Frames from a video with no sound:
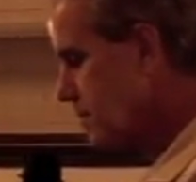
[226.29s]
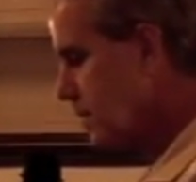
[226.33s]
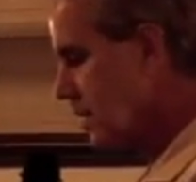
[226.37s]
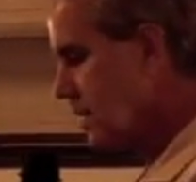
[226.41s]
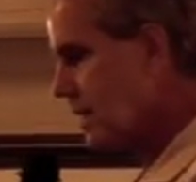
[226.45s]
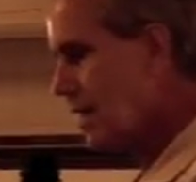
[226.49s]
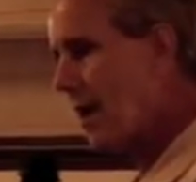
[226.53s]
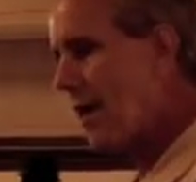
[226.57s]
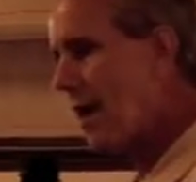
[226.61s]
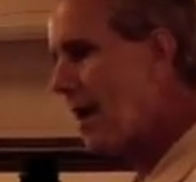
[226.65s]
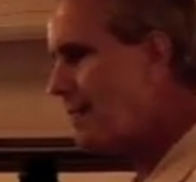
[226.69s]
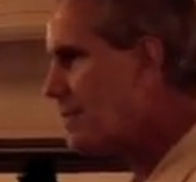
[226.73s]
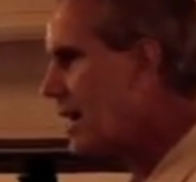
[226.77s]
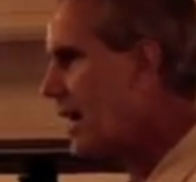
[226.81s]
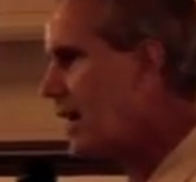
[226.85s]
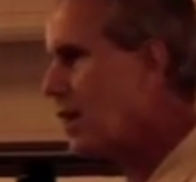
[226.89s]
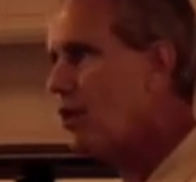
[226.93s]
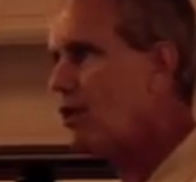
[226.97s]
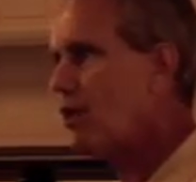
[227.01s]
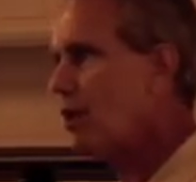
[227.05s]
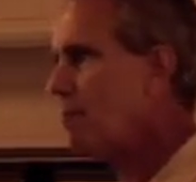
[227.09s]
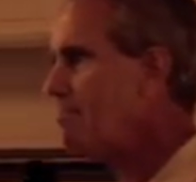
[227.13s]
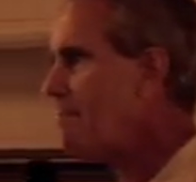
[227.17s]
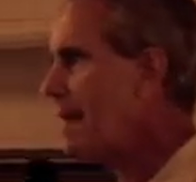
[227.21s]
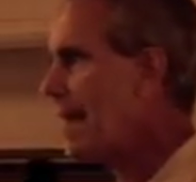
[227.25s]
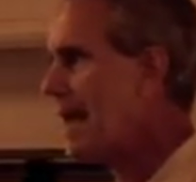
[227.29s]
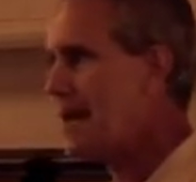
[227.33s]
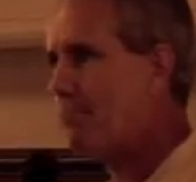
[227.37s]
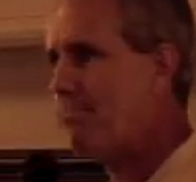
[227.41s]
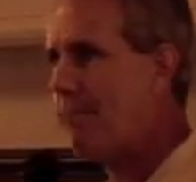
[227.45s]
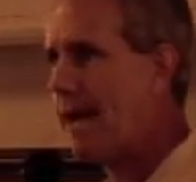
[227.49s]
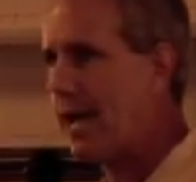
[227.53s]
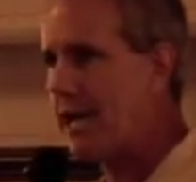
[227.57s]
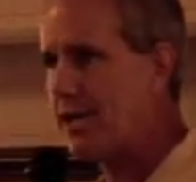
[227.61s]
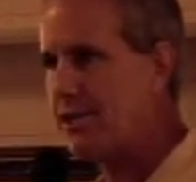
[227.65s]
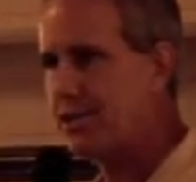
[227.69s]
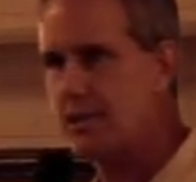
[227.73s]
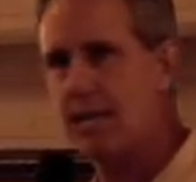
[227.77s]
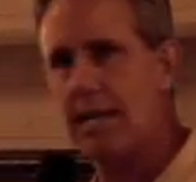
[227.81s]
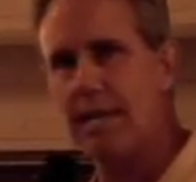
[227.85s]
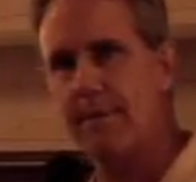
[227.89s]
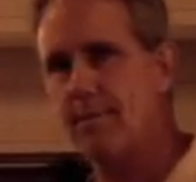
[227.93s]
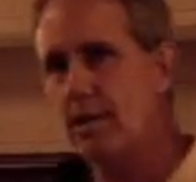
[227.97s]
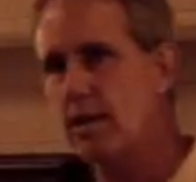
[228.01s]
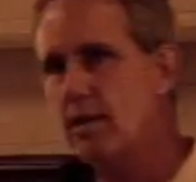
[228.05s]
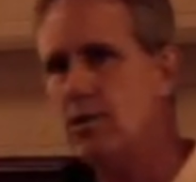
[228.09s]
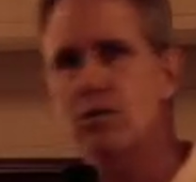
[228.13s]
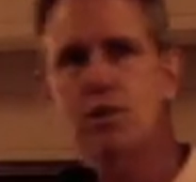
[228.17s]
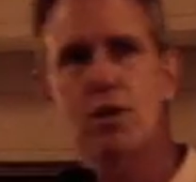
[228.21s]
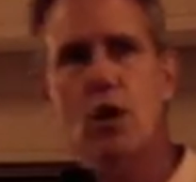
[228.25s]
Now, I'm not here to man bash.
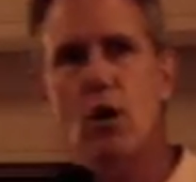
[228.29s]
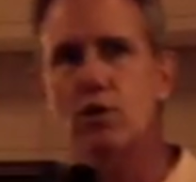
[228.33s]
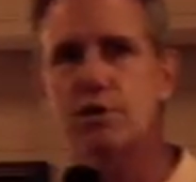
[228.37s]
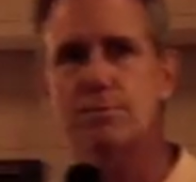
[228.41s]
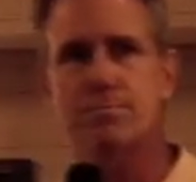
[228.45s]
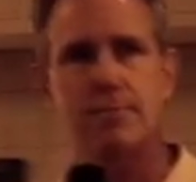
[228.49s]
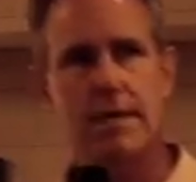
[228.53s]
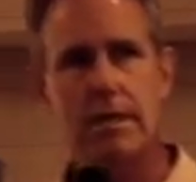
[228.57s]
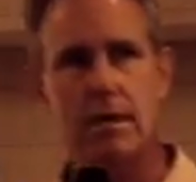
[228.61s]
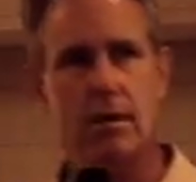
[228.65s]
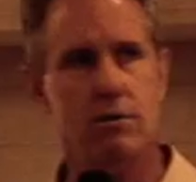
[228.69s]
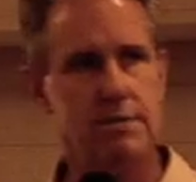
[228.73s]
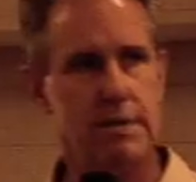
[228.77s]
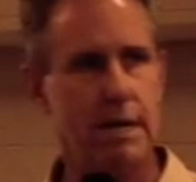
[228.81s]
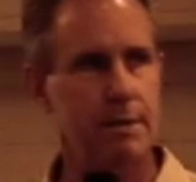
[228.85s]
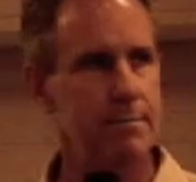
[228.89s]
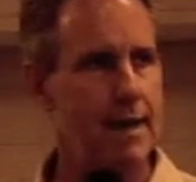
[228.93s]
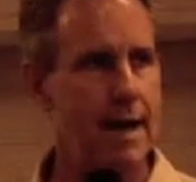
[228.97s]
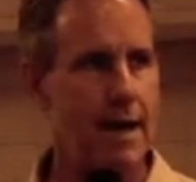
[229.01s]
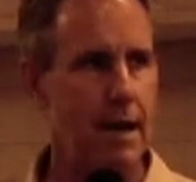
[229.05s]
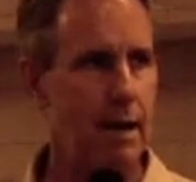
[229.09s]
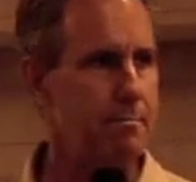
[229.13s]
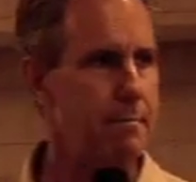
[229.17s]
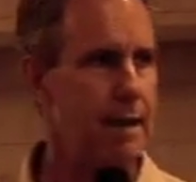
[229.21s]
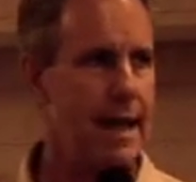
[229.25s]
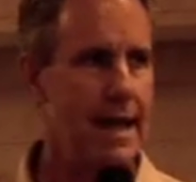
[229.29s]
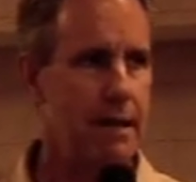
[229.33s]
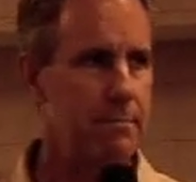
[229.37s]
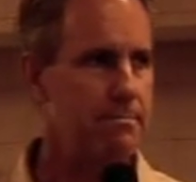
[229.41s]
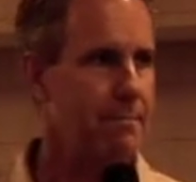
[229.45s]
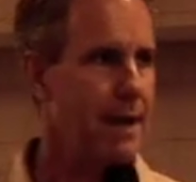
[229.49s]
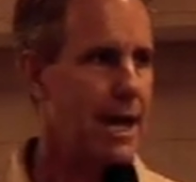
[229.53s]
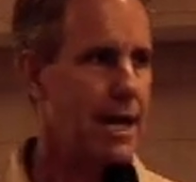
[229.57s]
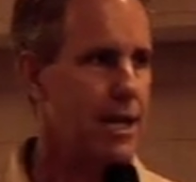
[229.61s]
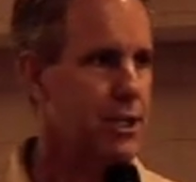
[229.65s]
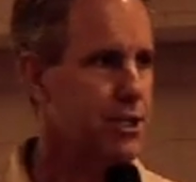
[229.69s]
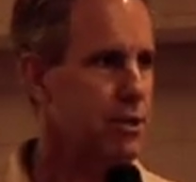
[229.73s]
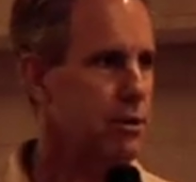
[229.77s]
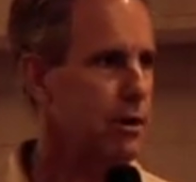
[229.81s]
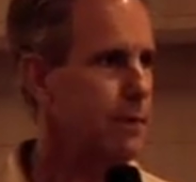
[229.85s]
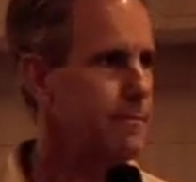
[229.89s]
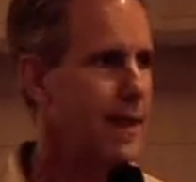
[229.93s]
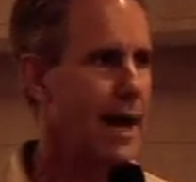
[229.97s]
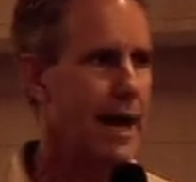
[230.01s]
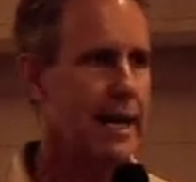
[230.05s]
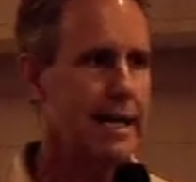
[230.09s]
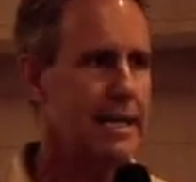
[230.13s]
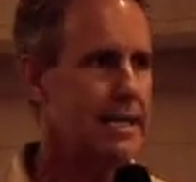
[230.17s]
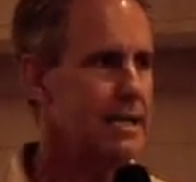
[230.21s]
Anybody who knows me knows I'm not a man basher. I'm not